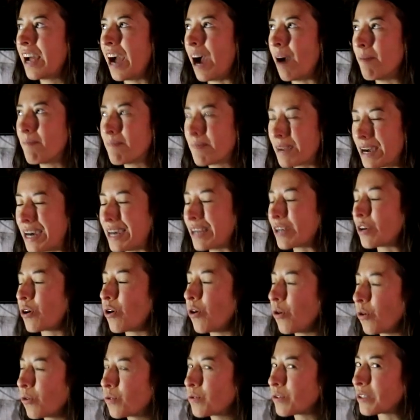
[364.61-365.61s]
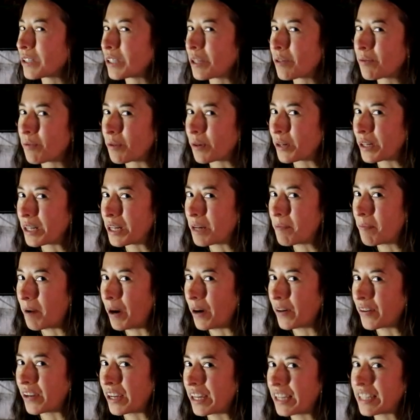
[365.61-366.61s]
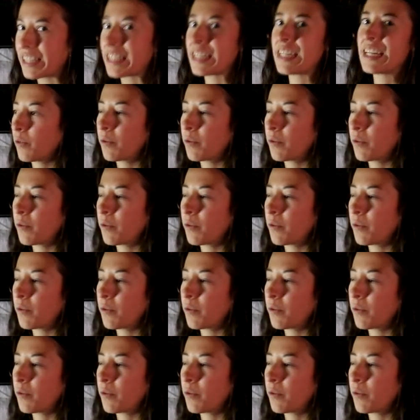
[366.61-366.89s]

I'm not overly worried about it.